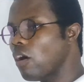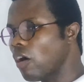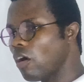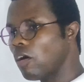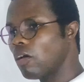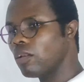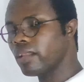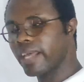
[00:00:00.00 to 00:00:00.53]

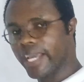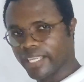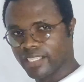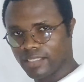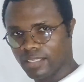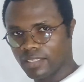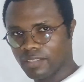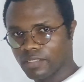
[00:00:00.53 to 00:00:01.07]
all
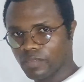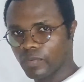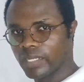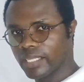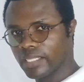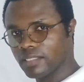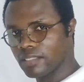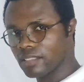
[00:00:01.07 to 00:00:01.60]
axes,
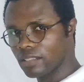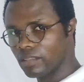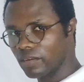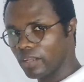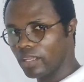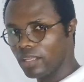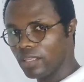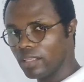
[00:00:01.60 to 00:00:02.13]
whether it's
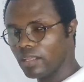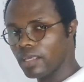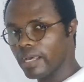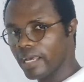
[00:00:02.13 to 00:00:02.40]
3